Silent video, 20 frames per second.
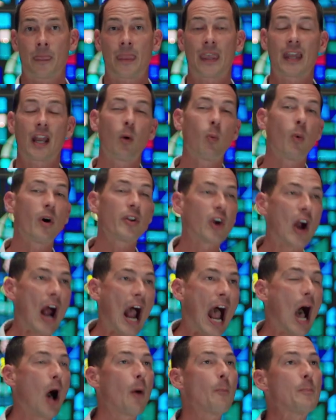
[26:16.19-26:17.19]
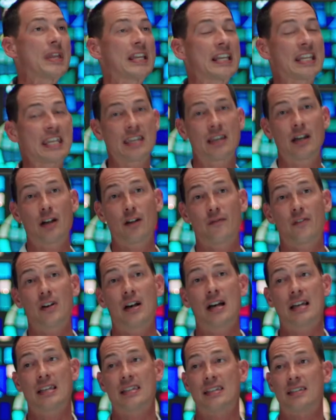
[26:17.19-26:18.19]
And I wonder how many of
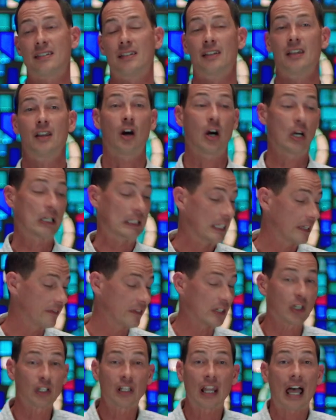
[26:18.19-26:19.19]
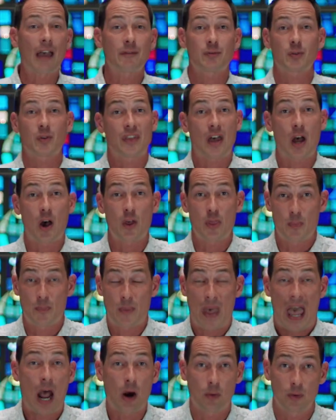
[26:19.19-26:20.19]
us are living our lives without the
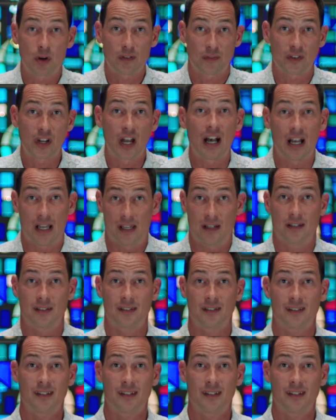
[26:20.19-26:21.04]
power of God,